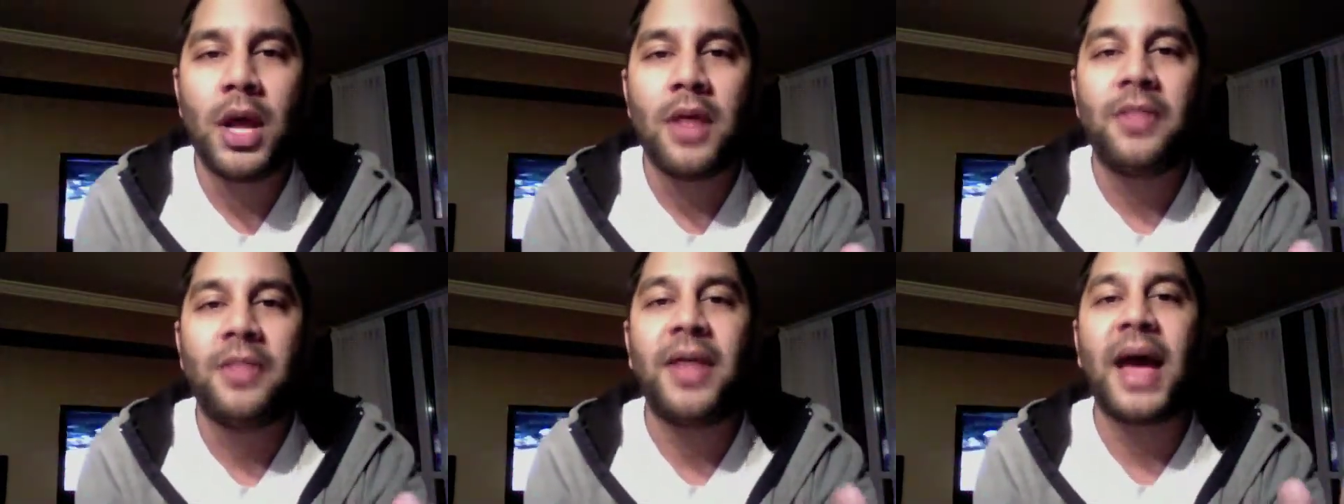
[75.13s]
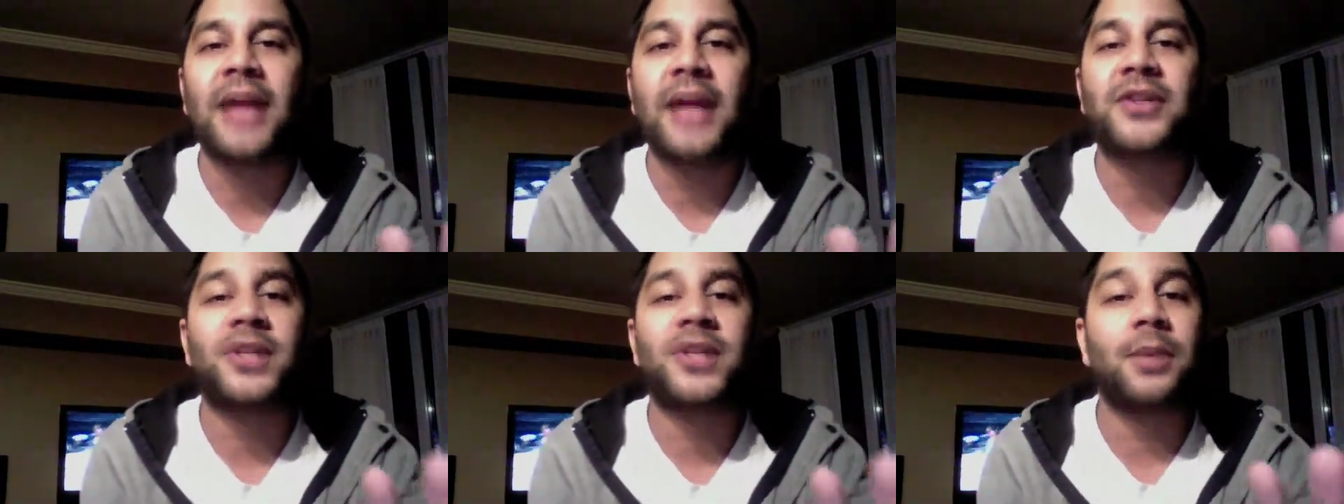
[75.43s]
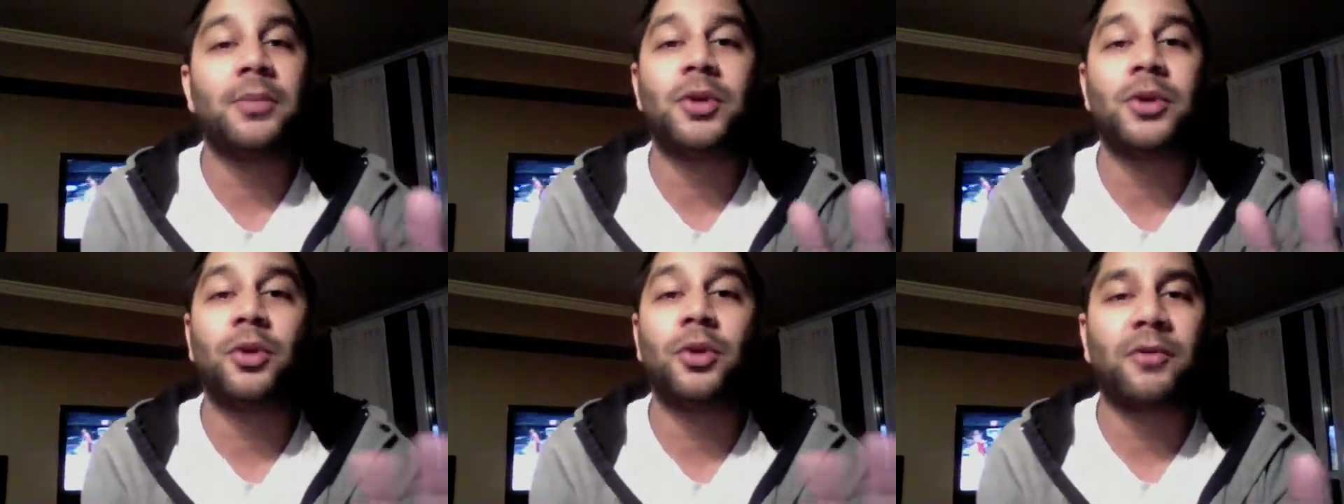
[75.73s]
that
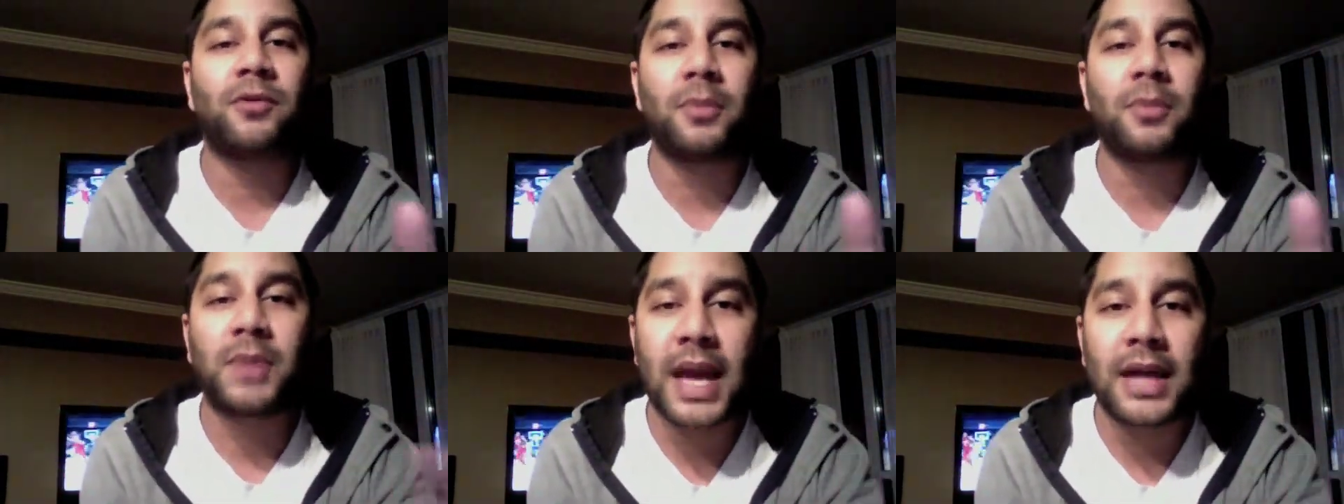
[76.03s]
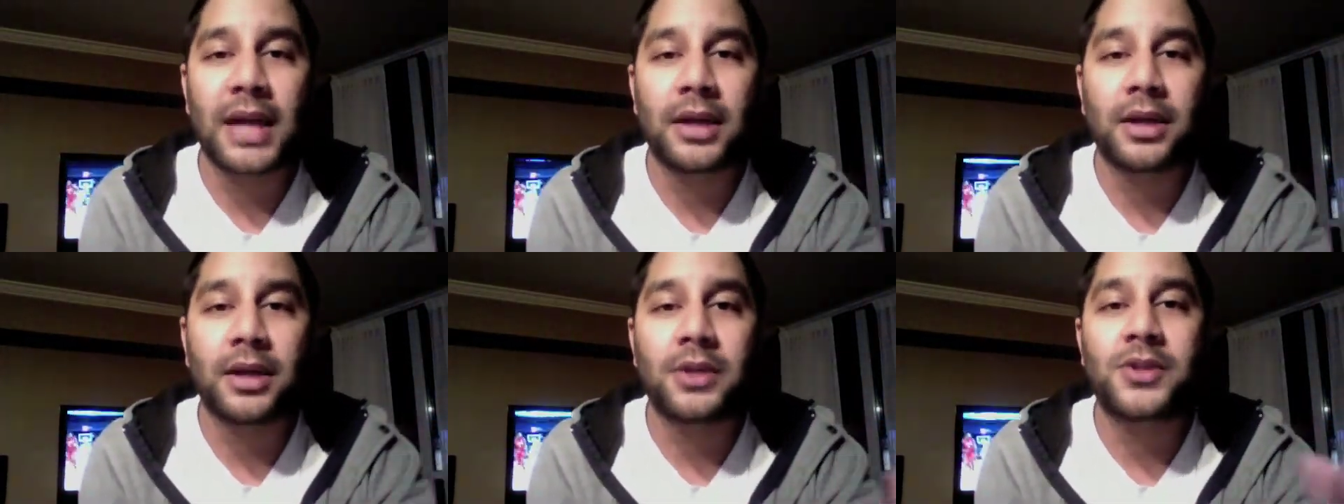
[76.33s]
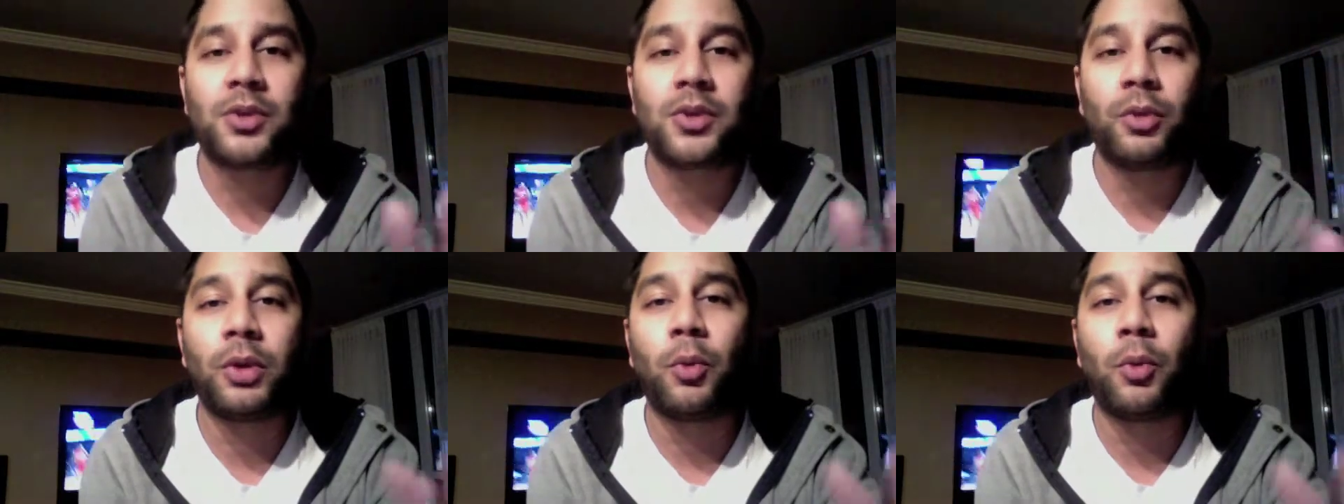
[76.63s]
some dude from Canada
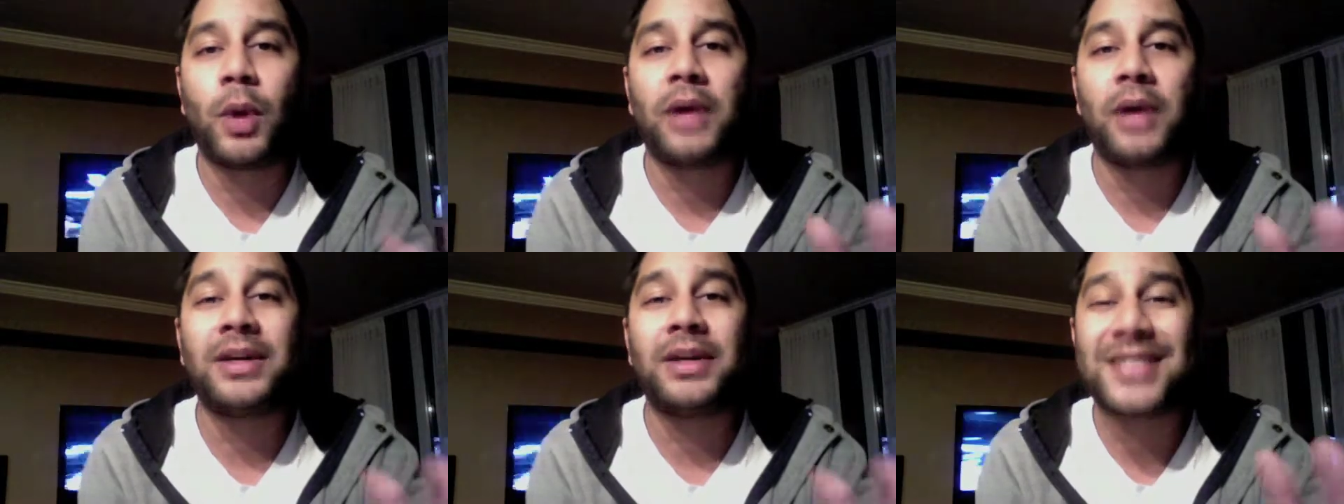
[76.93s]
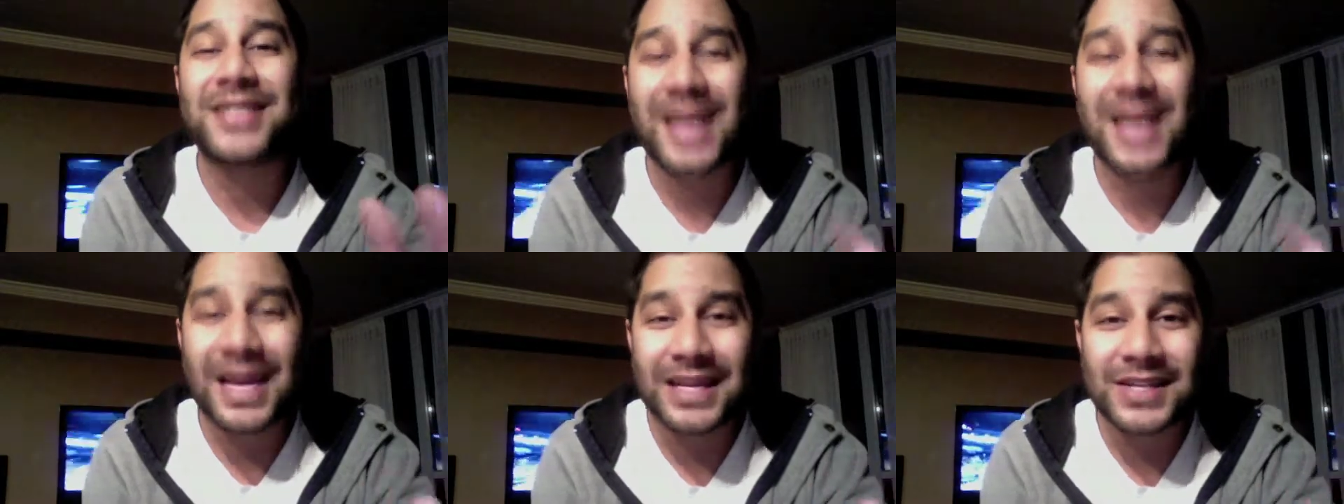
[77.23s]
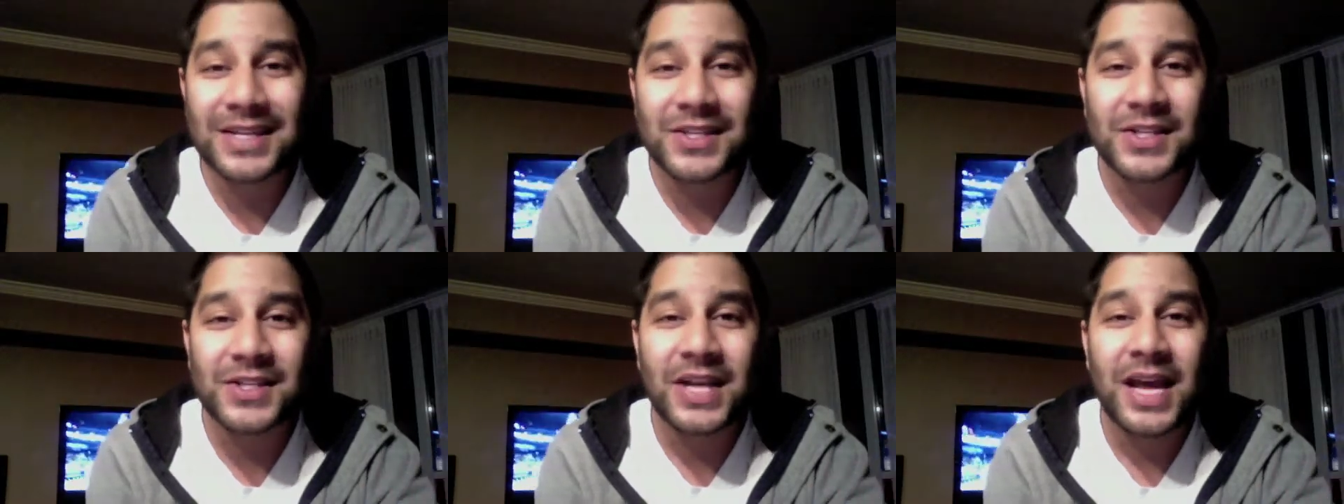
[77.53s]
is doing well in
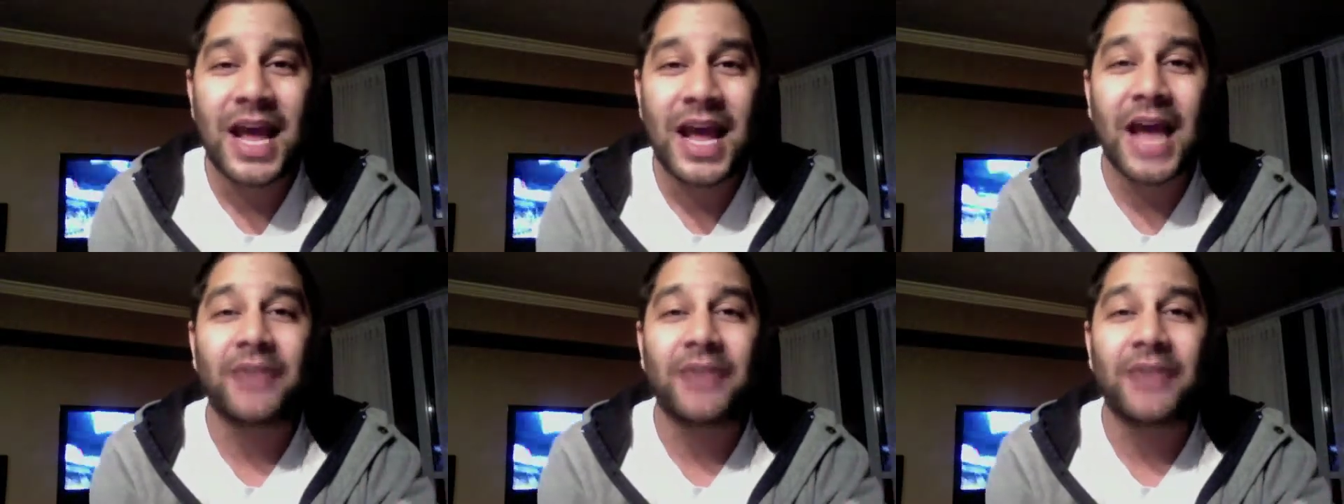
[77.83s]
tennis,